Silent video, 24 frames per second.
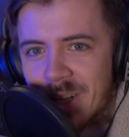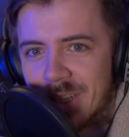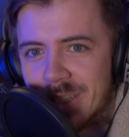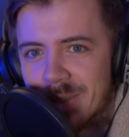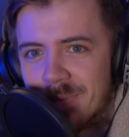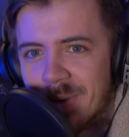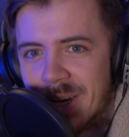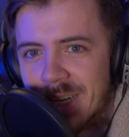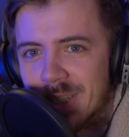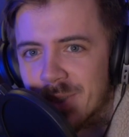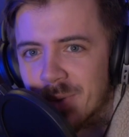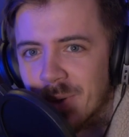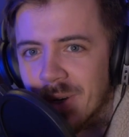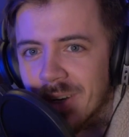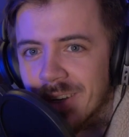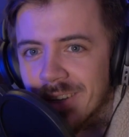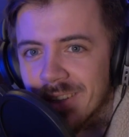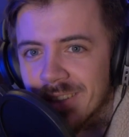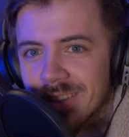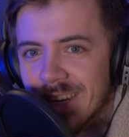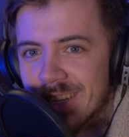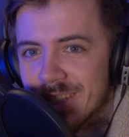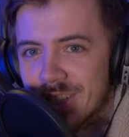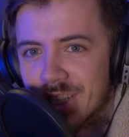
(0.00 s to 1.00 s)
Alex
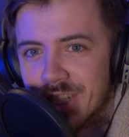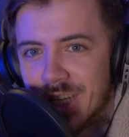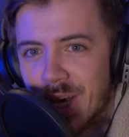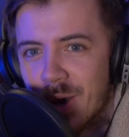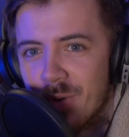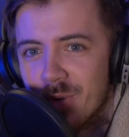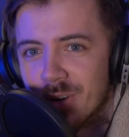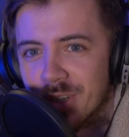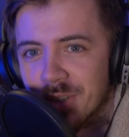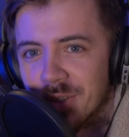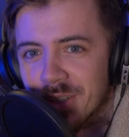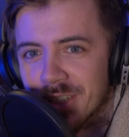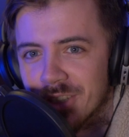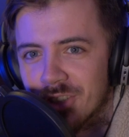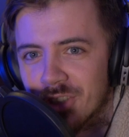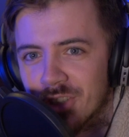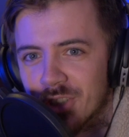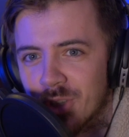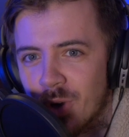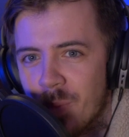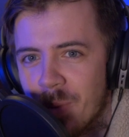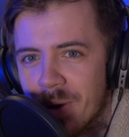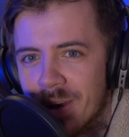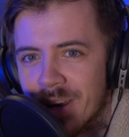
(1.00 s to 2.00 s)
Maxwell, and today we're doing
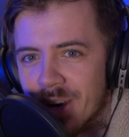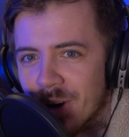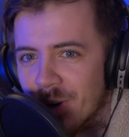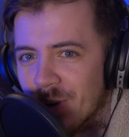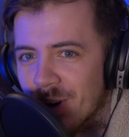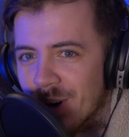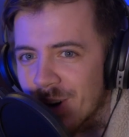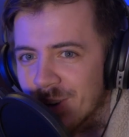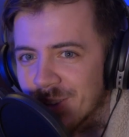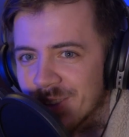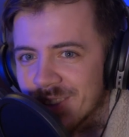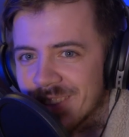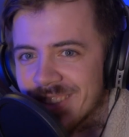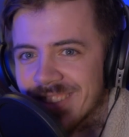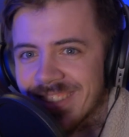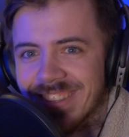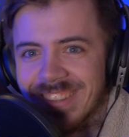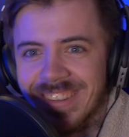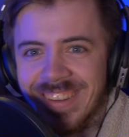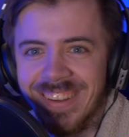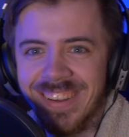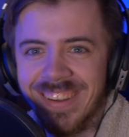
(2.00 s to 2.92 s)
superheroes.